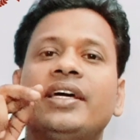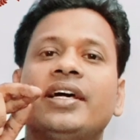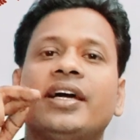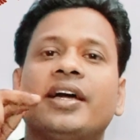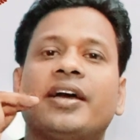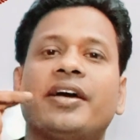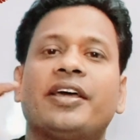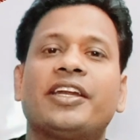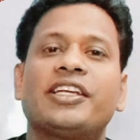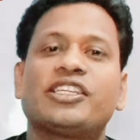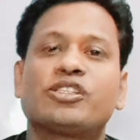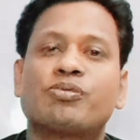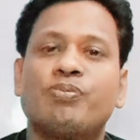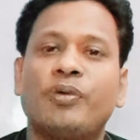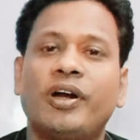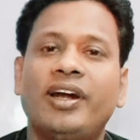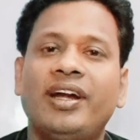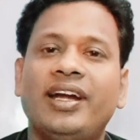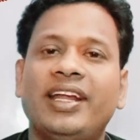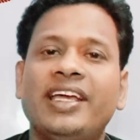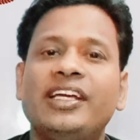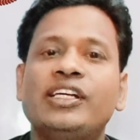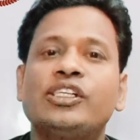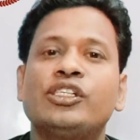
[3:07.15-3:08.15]

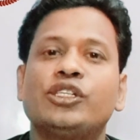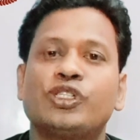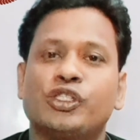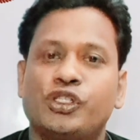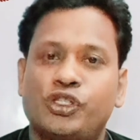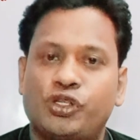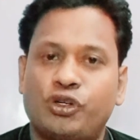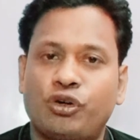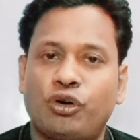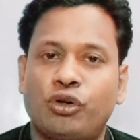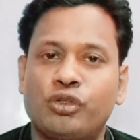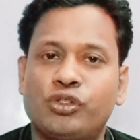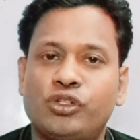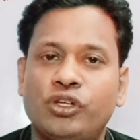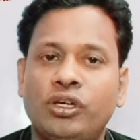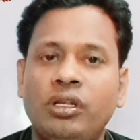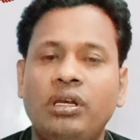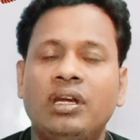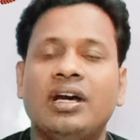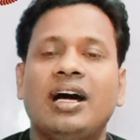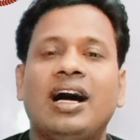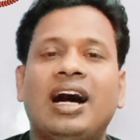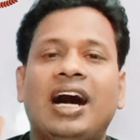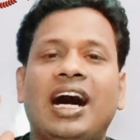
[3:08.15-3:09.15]
corresponding
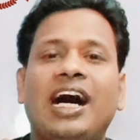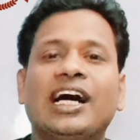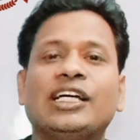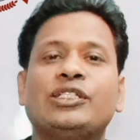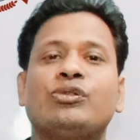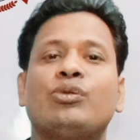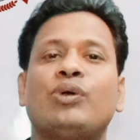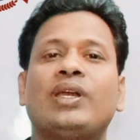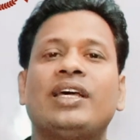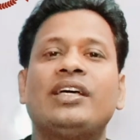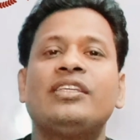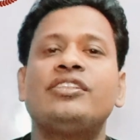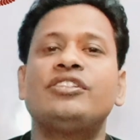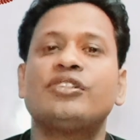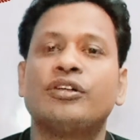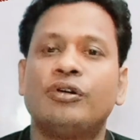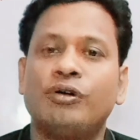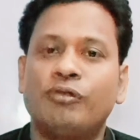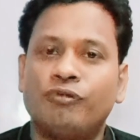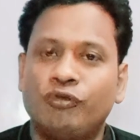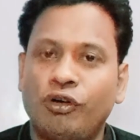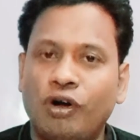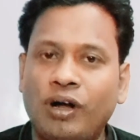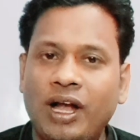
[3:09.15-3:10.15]
structure as well as
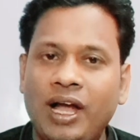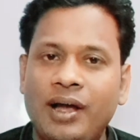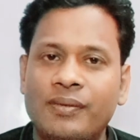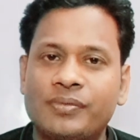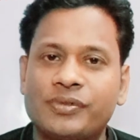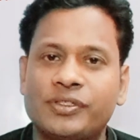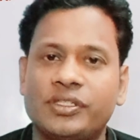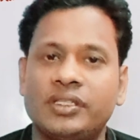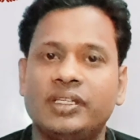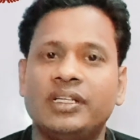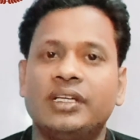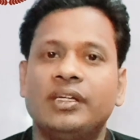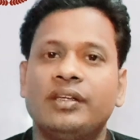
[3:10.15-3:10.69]
vocabs.